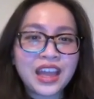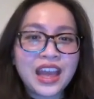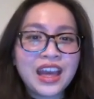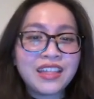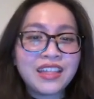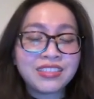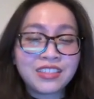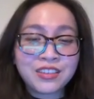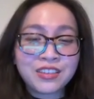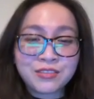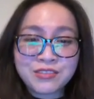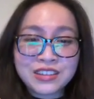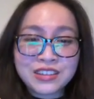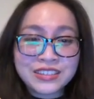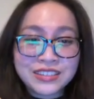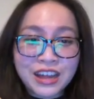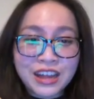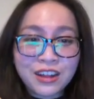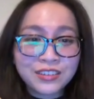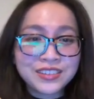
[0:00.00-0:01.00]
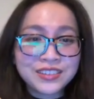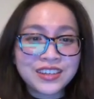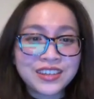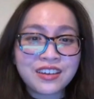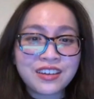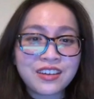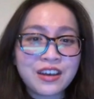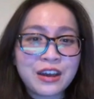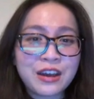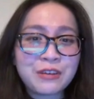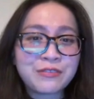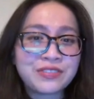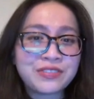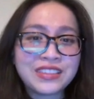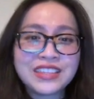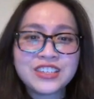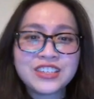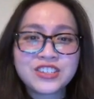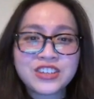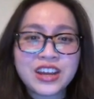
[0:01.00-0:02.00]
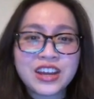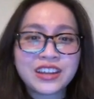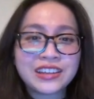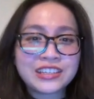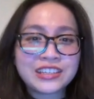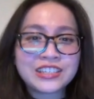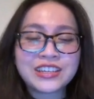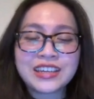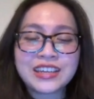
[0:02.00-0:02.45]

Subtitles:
The result of this challenge